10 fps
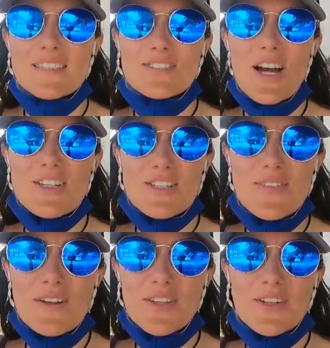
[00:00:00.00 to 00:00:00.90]
So I just
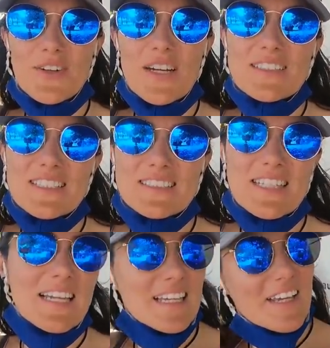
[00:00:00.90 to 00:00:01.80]
found the craziest
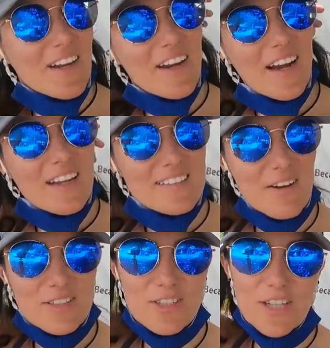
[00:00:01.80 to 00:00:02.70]
thing here as I
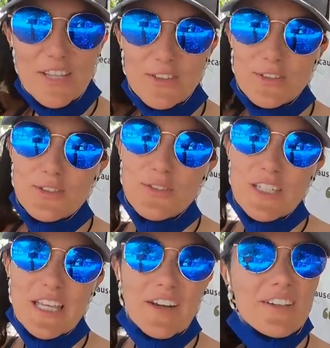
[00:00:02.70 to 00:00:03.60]
was looking through
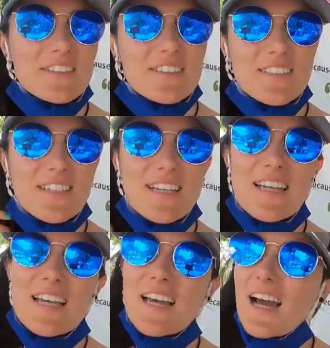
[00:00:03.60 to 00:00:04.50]
souvenirs.
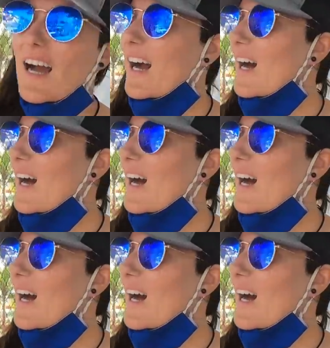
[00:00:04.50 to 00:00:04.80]
I